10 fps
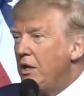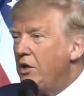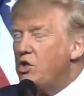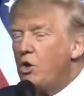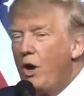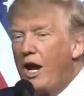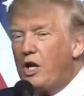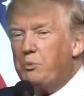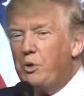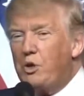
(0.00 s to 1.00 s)
These are
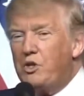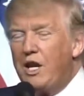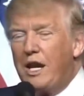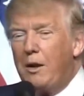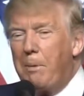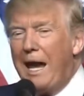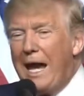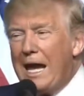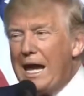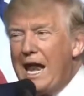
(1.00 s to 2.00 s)
experts. They get
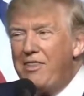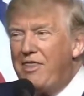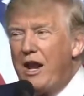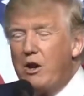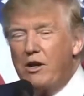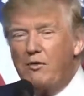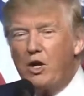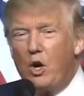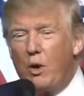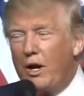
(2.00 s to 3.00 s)
paid, and they don't
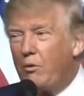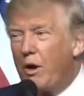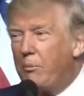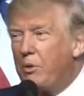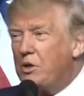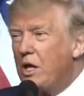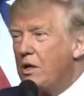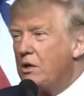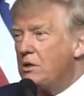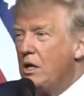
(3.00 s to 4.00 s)
even know what it
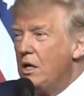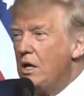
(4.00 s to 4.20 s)
represents.